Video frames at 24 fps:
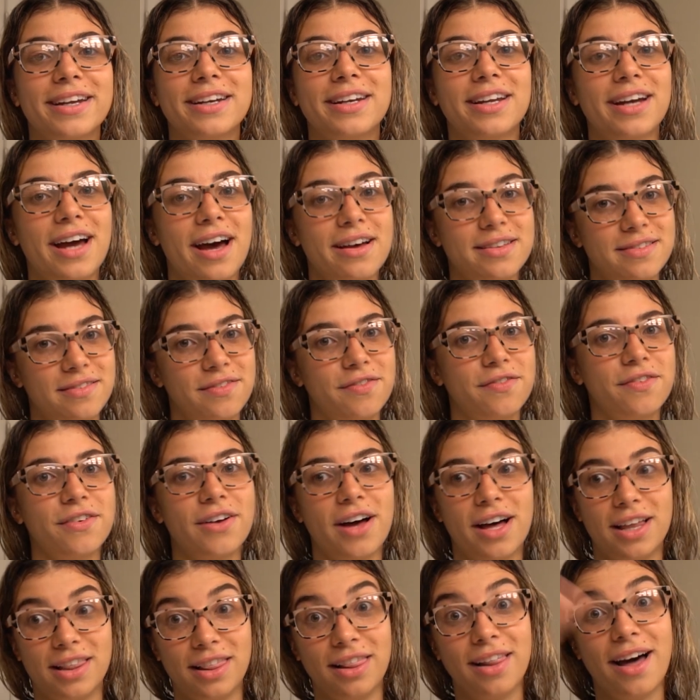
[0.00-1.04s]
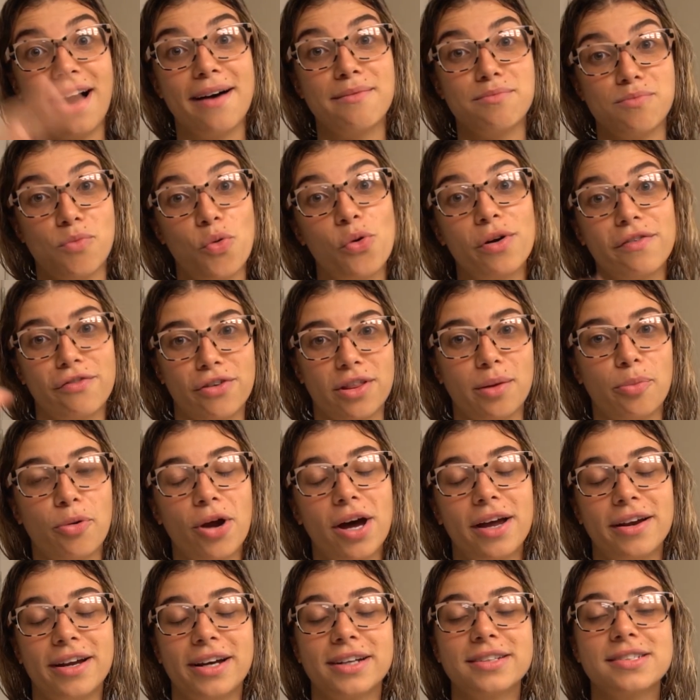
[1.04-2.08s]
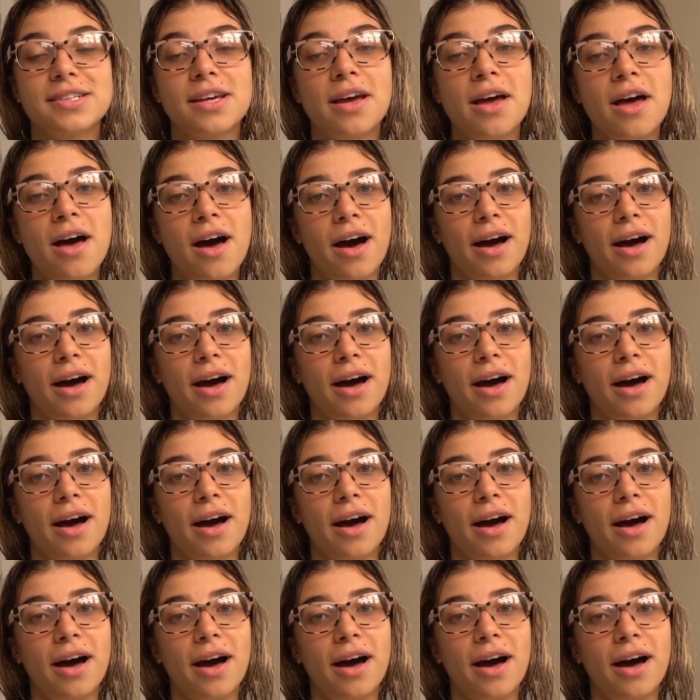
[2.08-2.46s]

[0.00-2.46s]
and they have a lot more for the product.